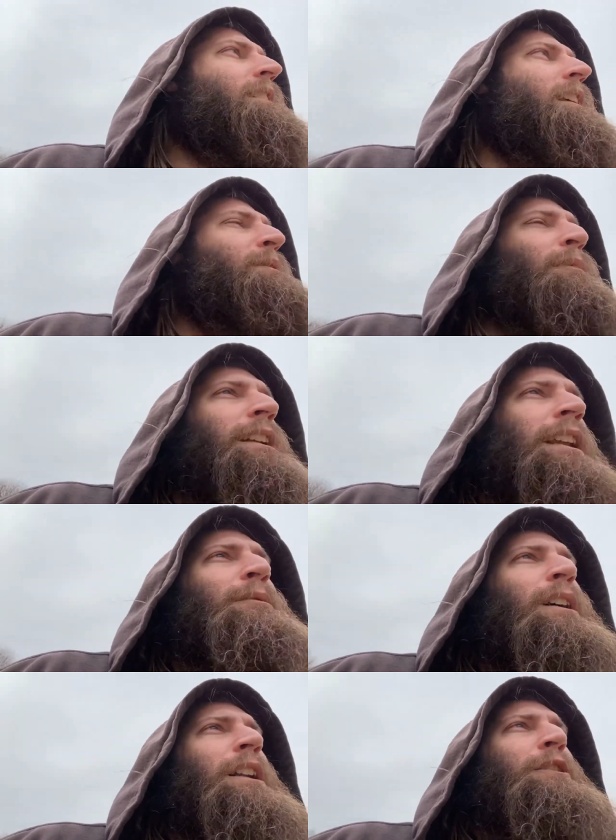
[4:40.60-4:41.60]
keep my
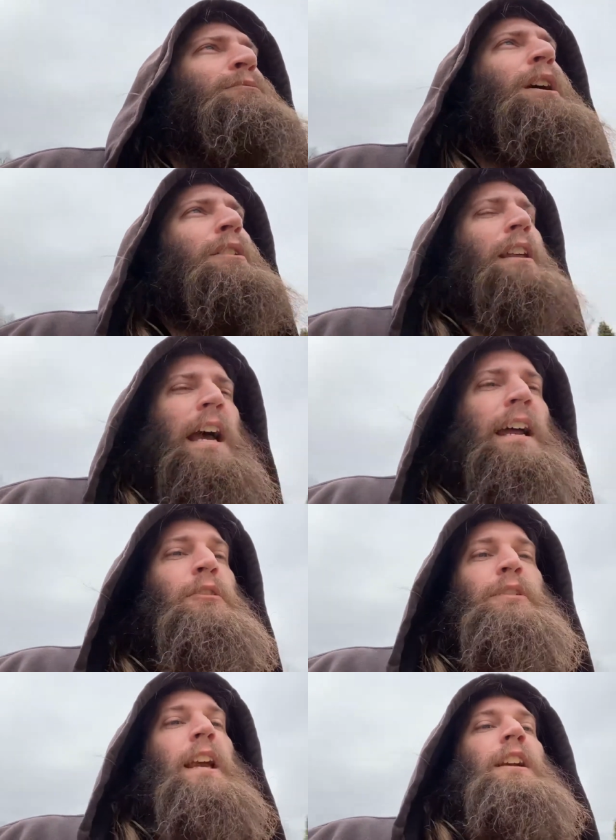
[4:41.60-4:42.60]
name out of your mouth. I
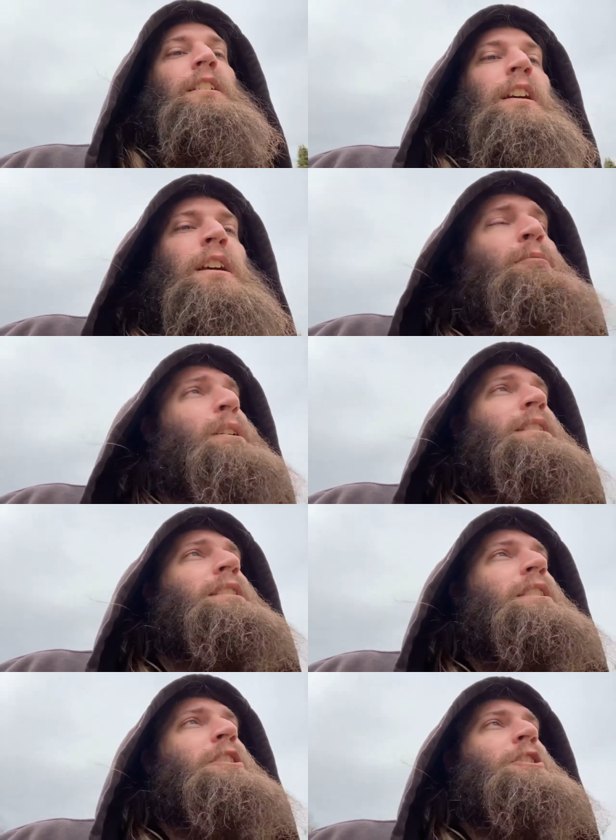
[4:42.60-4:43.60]
don't care, because
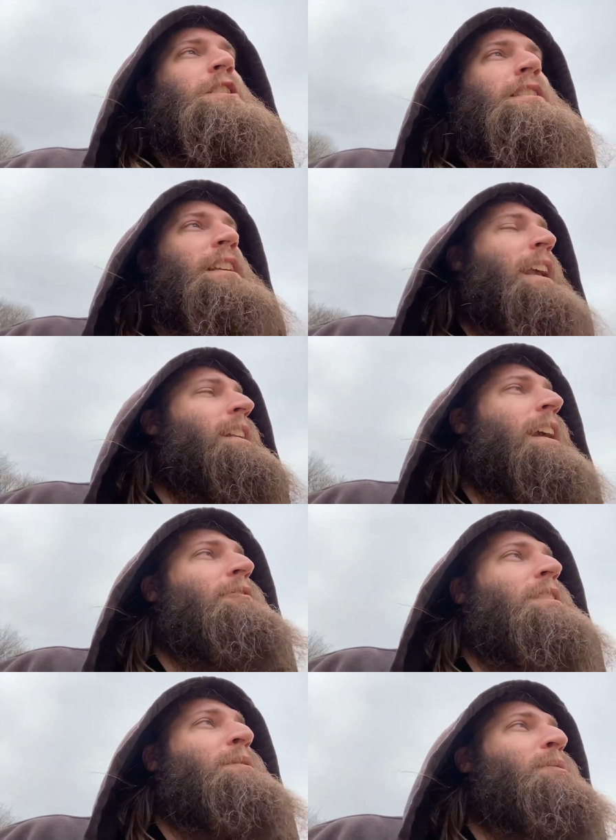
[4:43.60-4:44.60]
you're just saying
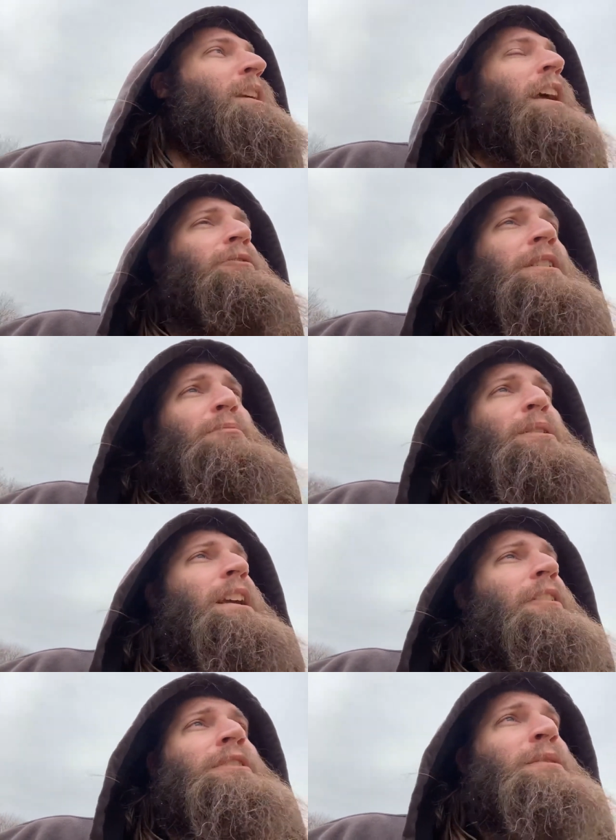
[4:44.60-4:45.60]
FTP,
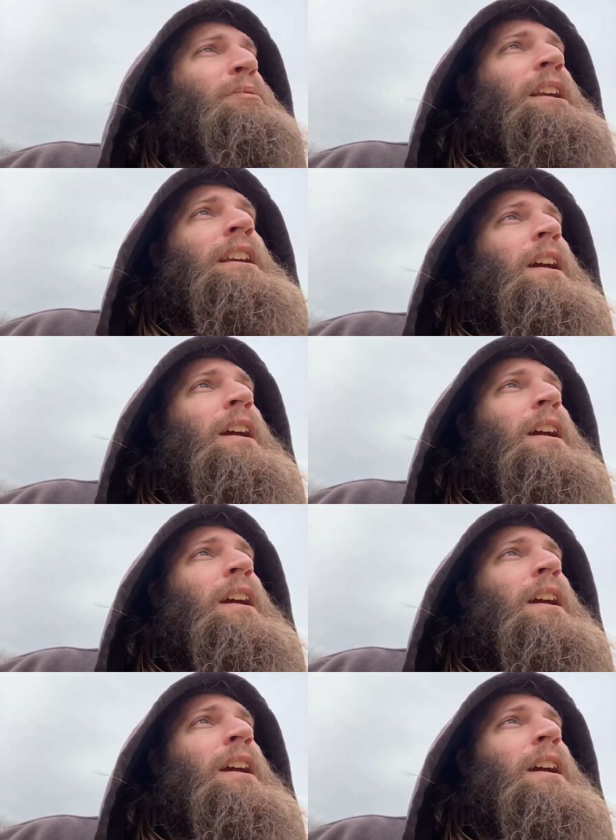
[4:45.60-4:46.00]
FTP, FTP.